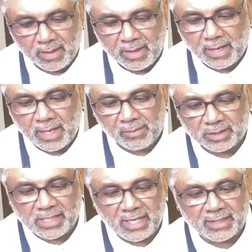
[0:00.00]
And I'm going
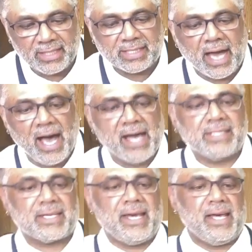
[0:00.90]
to take these guys
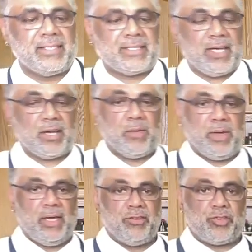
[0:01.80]
and stick them
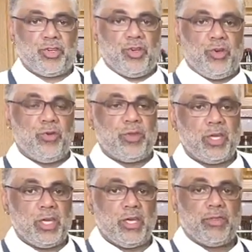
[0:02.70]
into the